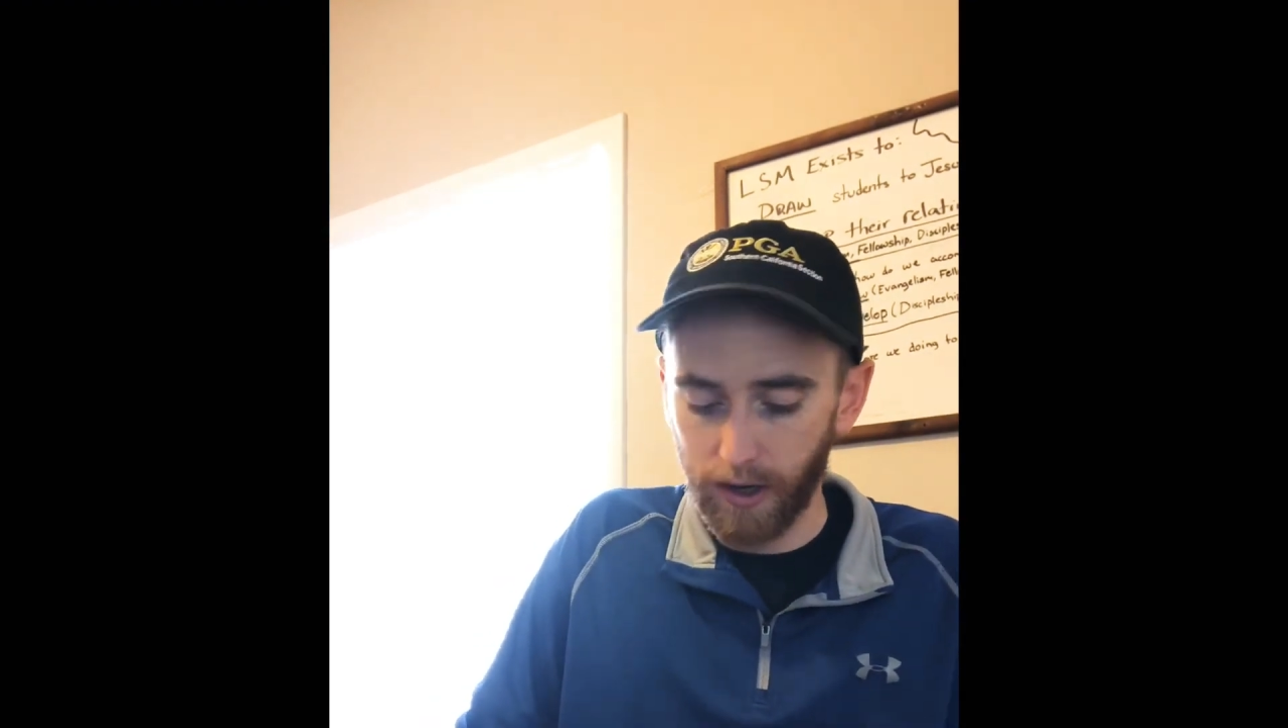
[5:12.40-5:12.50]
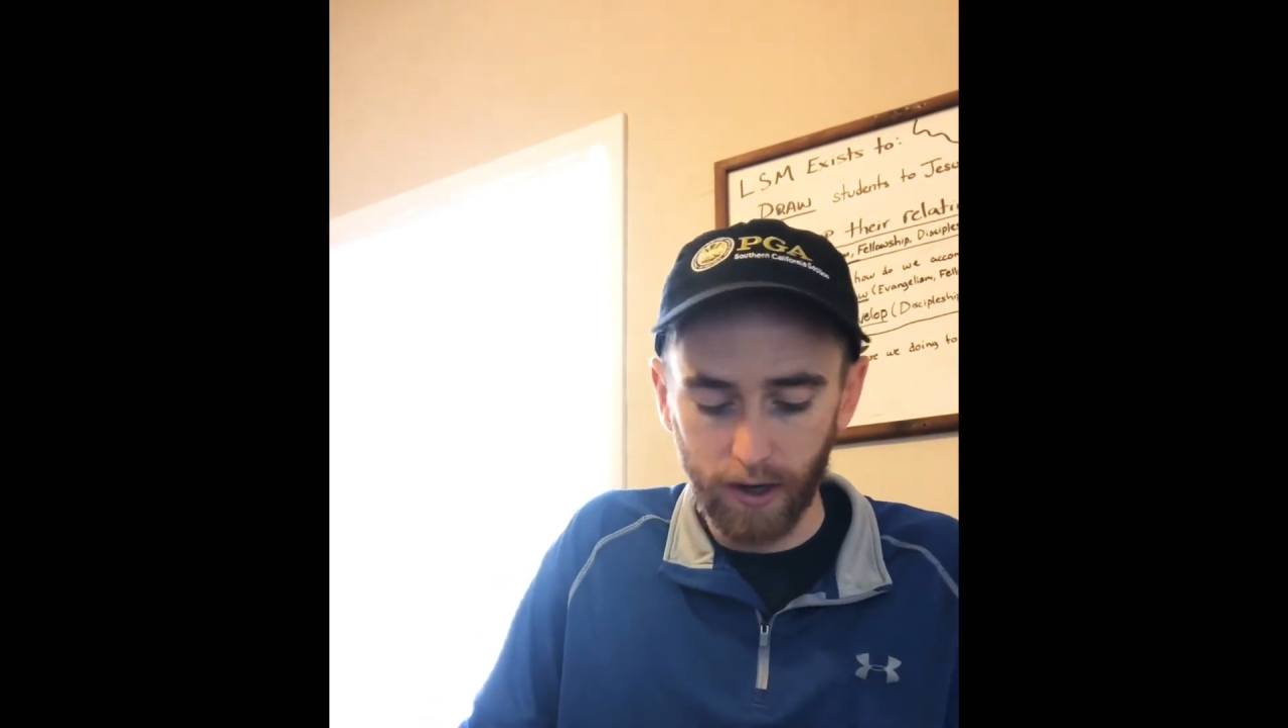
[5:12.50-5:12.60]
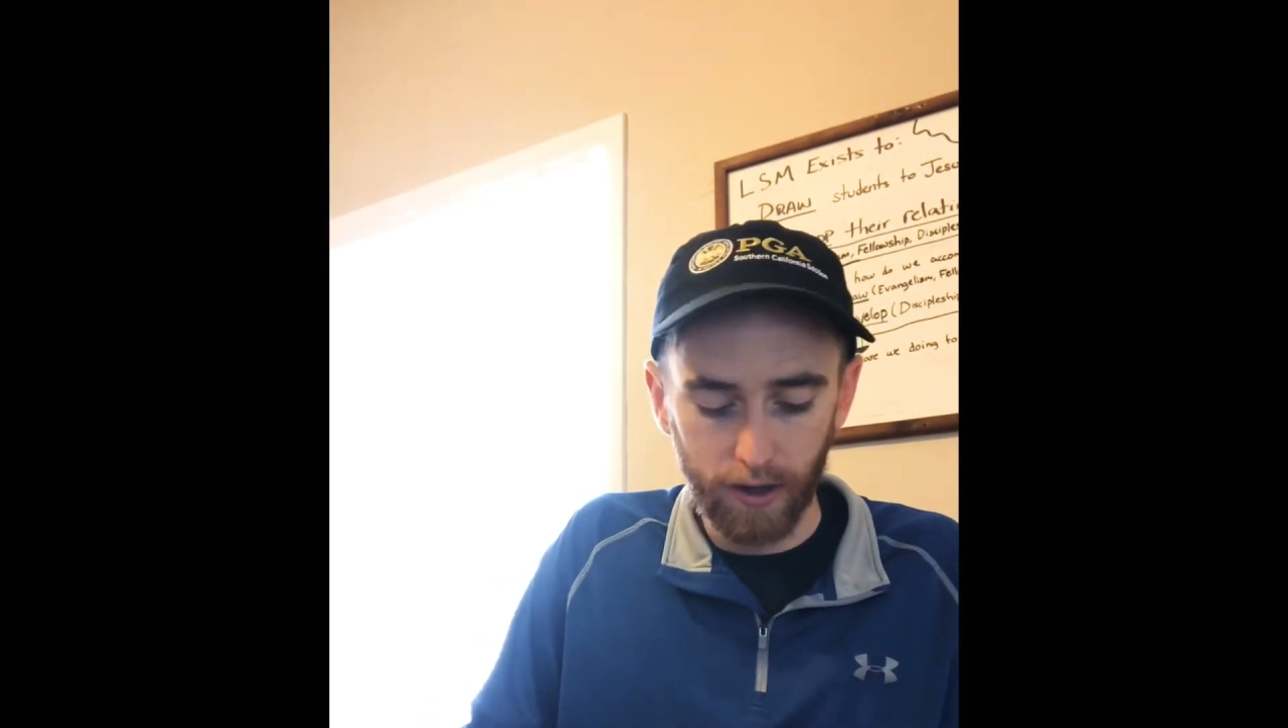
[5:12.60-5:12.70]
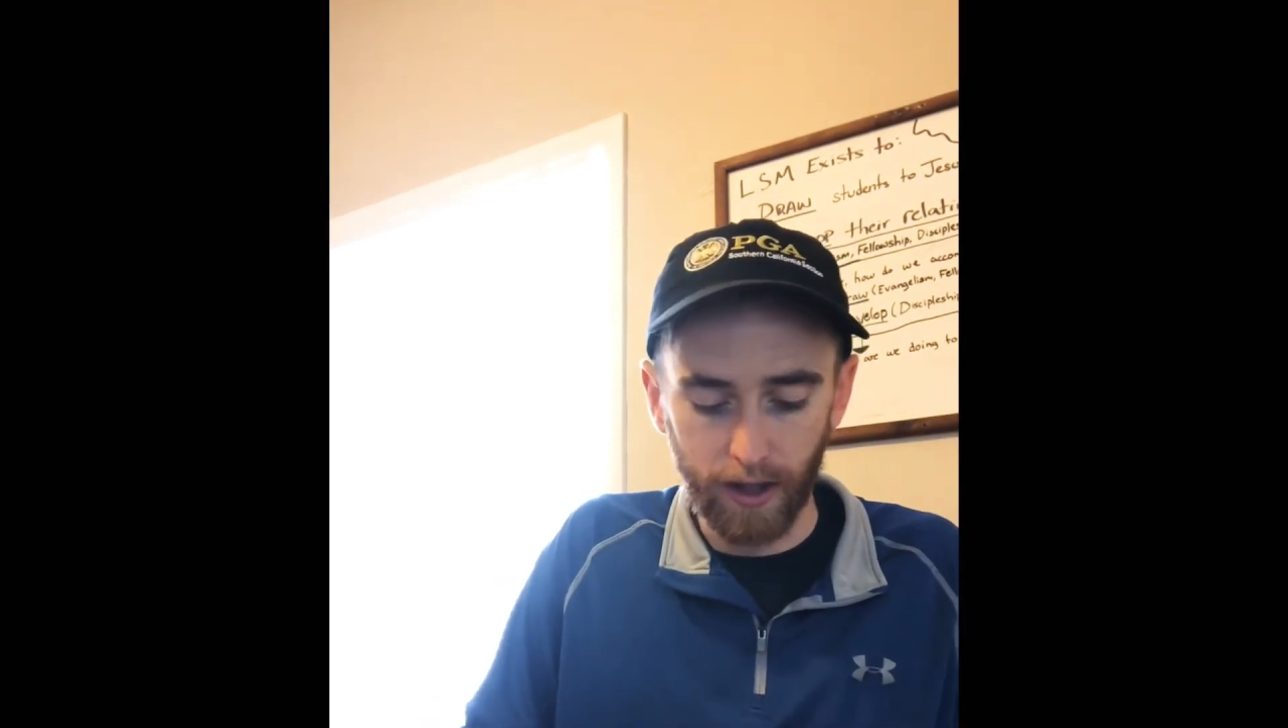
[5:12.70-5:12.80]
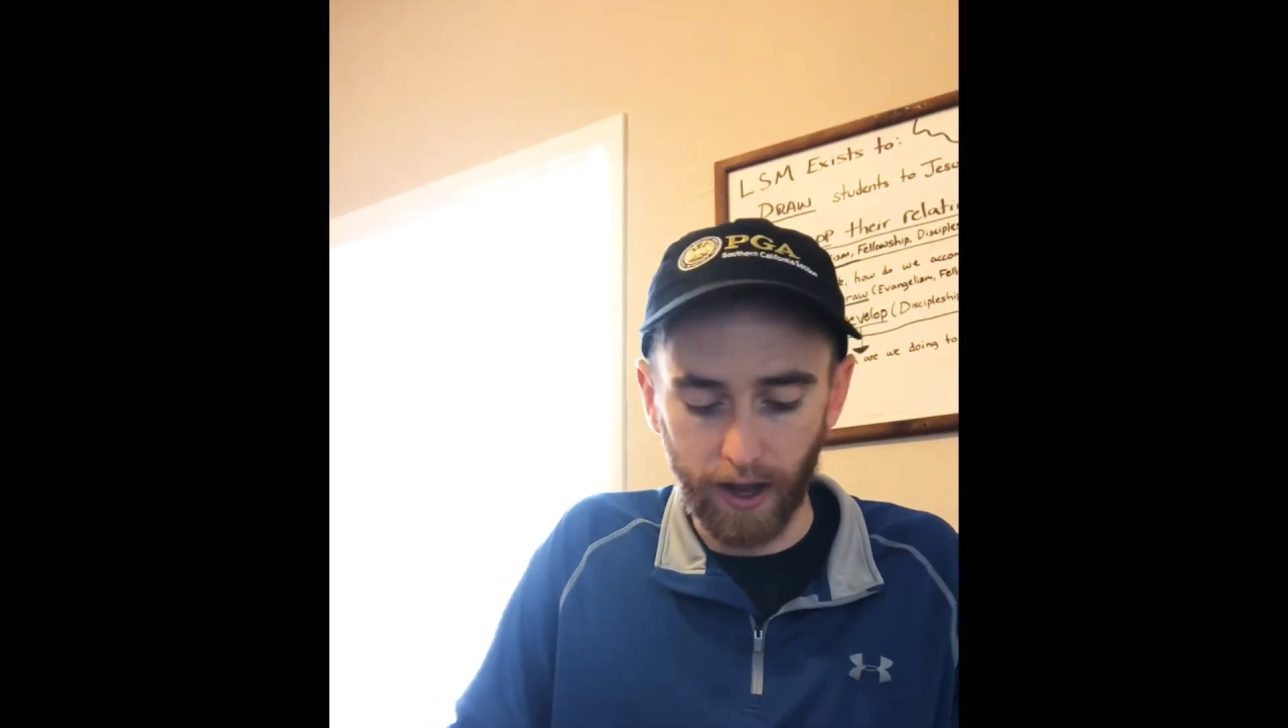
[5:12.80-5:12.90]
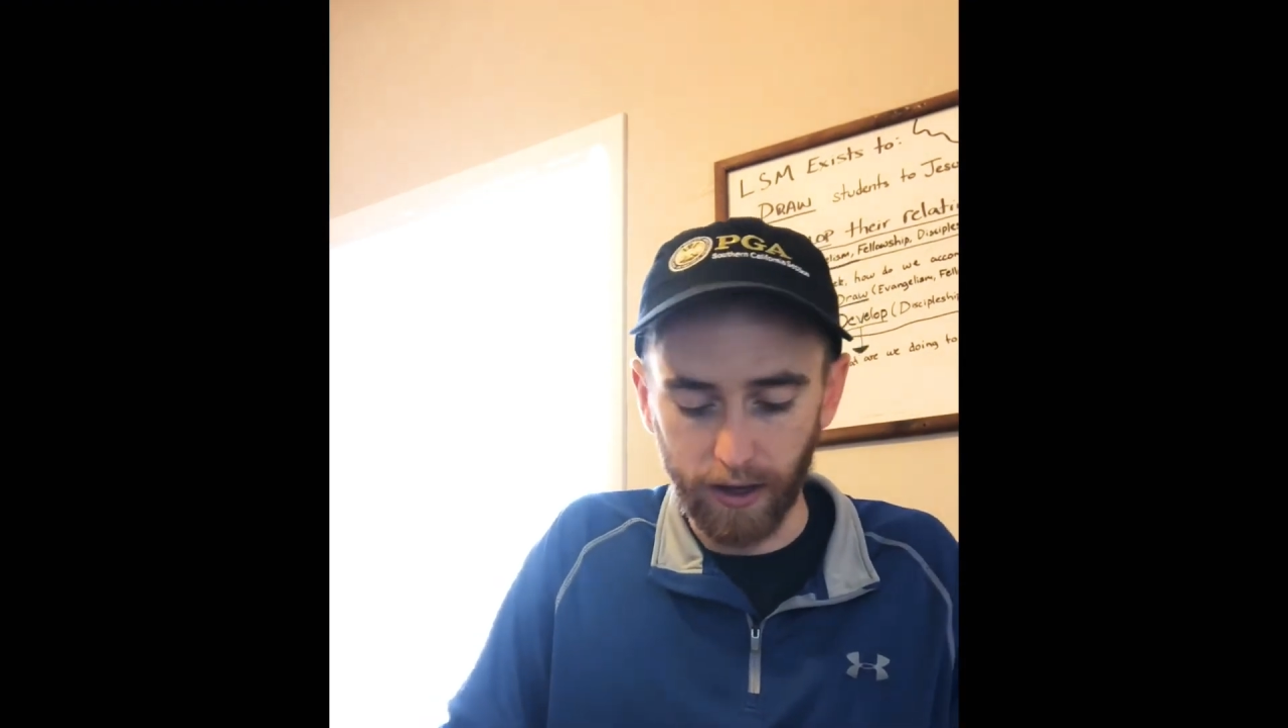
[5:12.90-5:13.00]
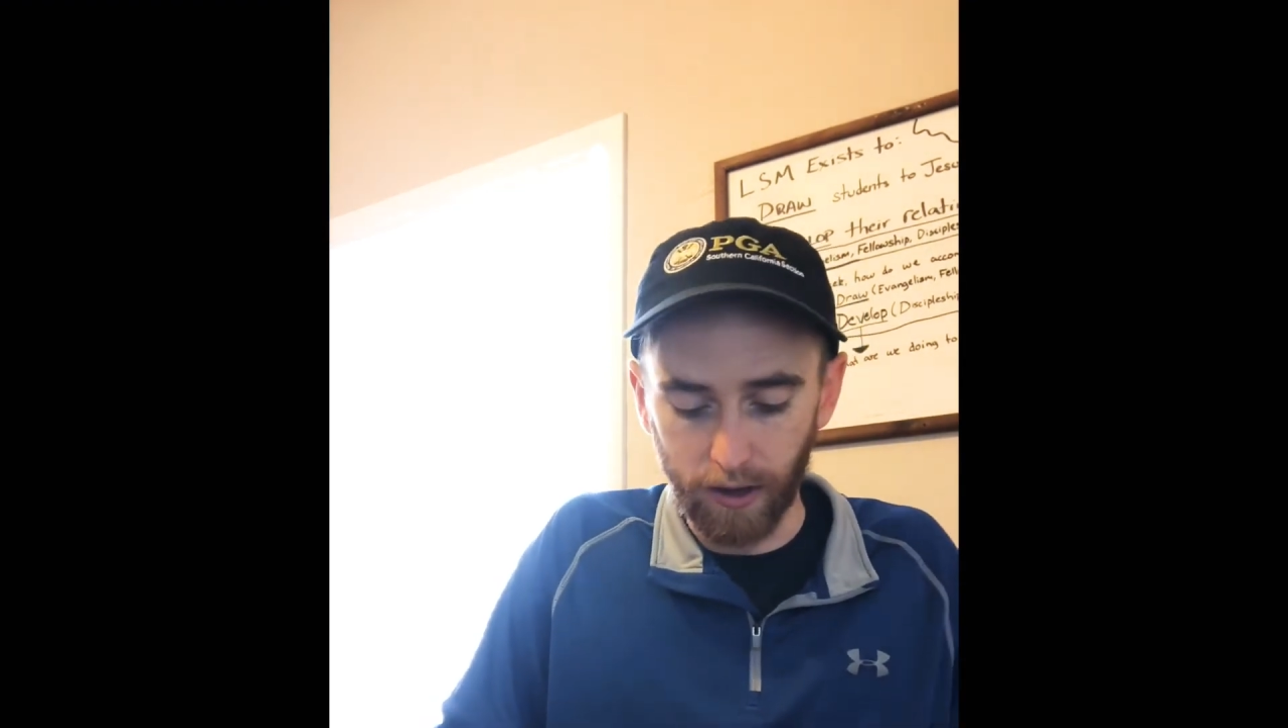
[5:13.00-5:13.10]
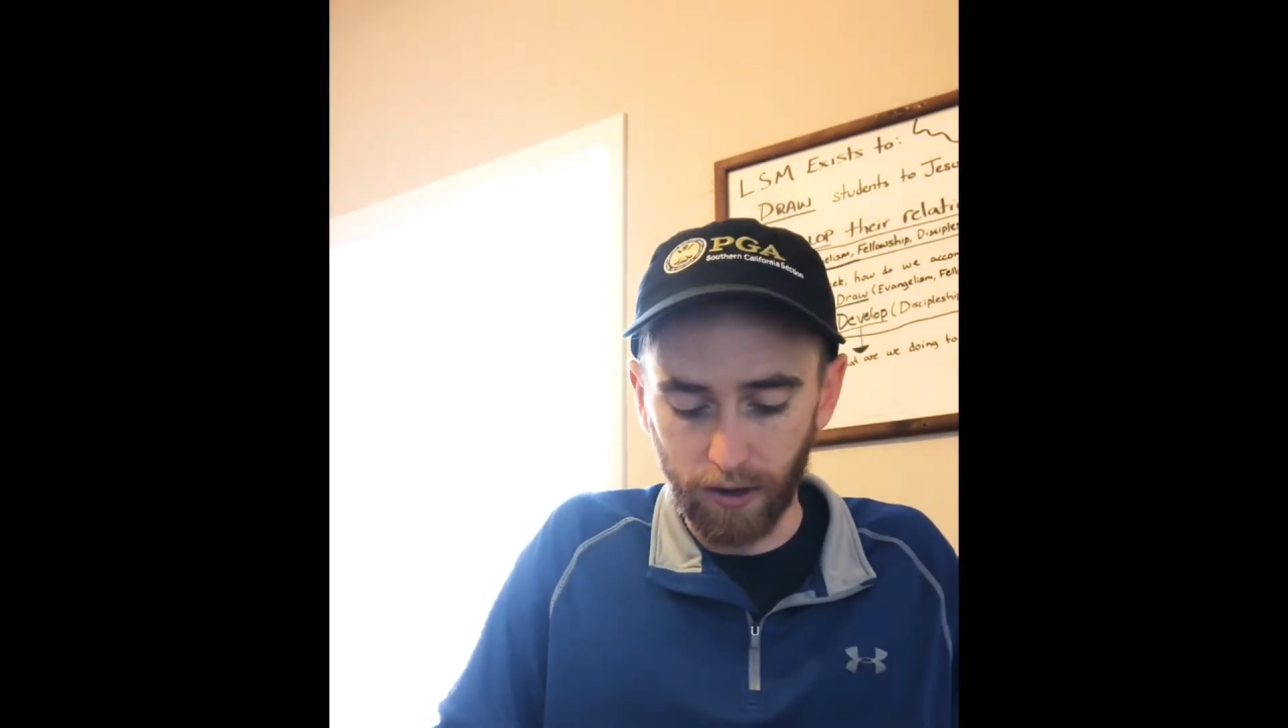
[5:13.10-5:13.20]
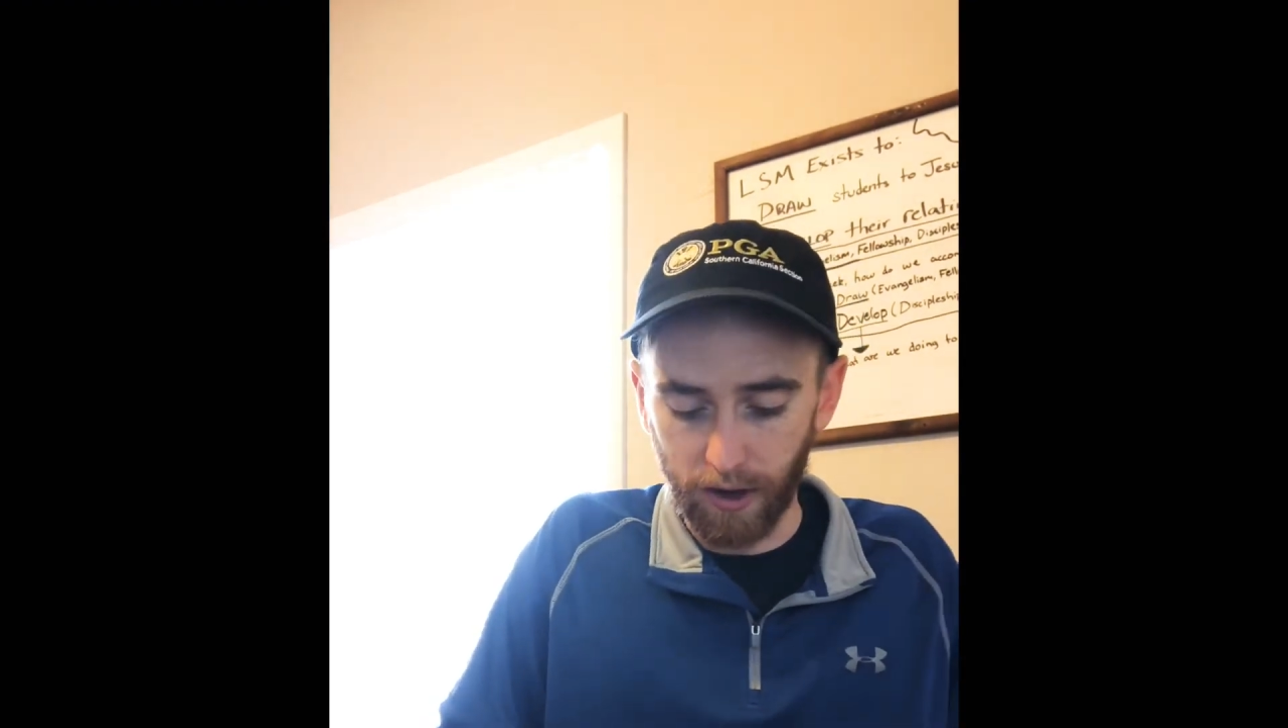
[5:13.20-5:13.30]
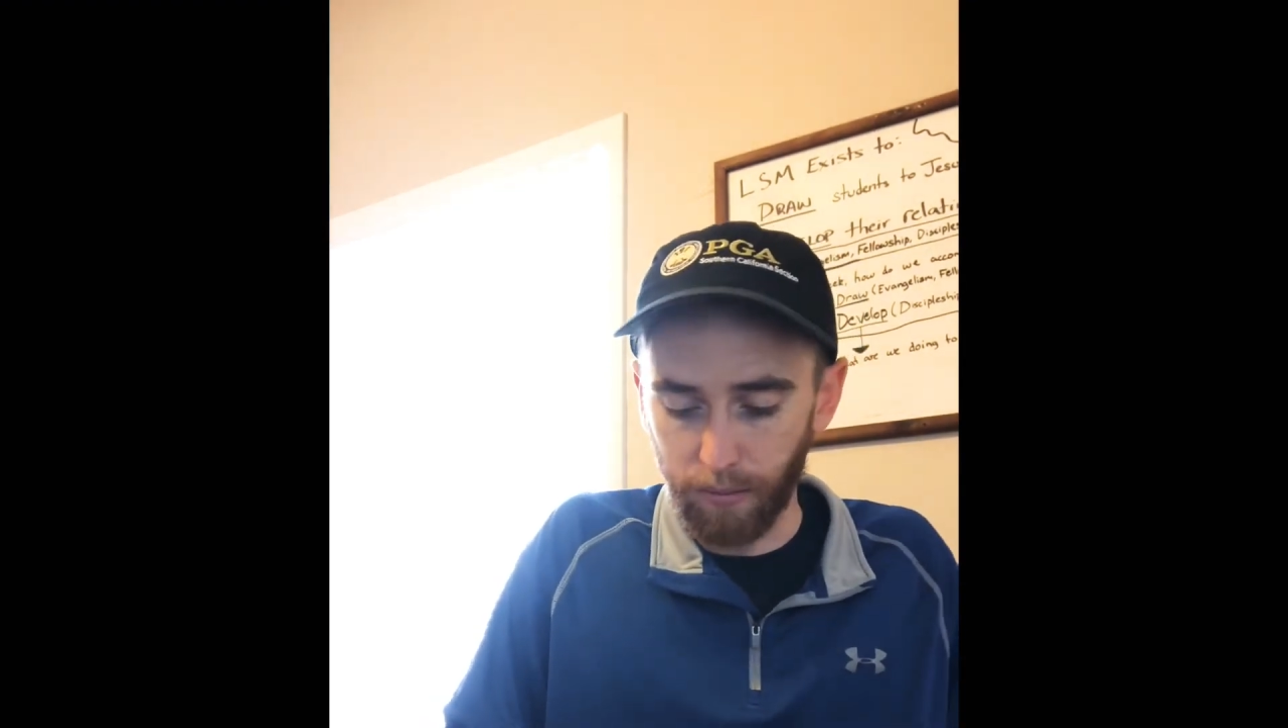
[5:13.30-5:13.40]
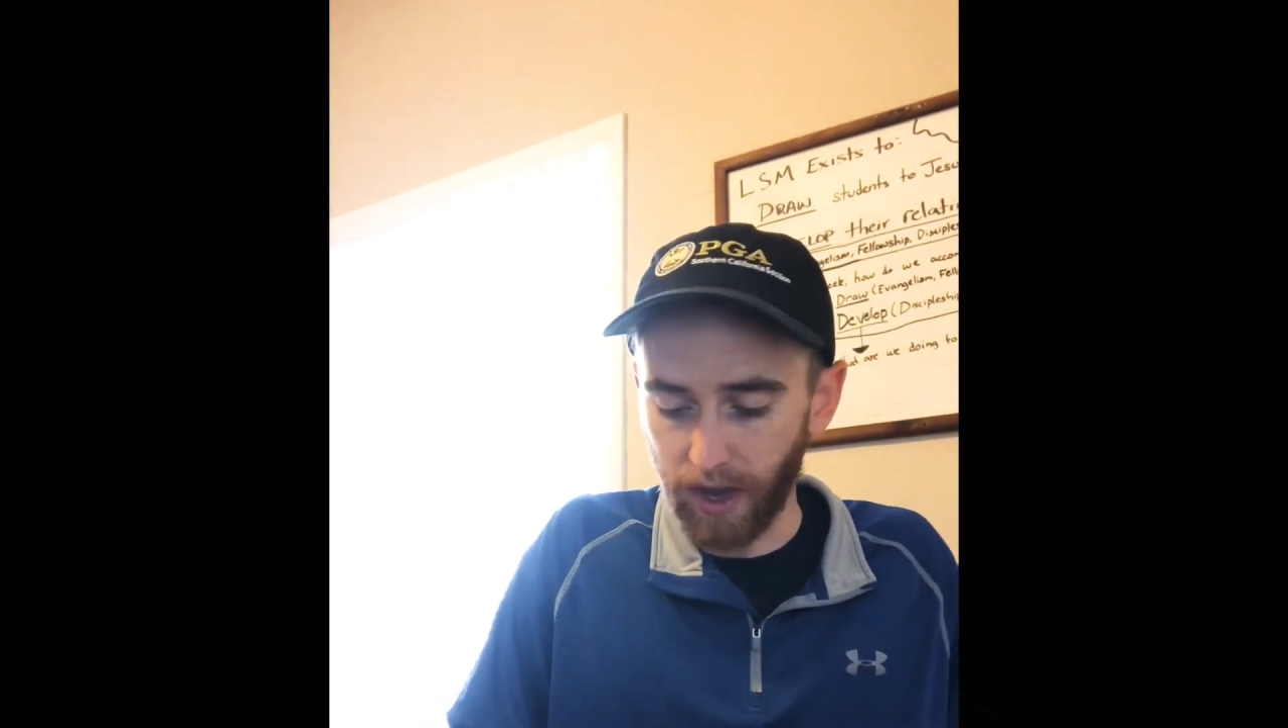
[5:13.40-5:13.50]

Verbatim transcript: that you can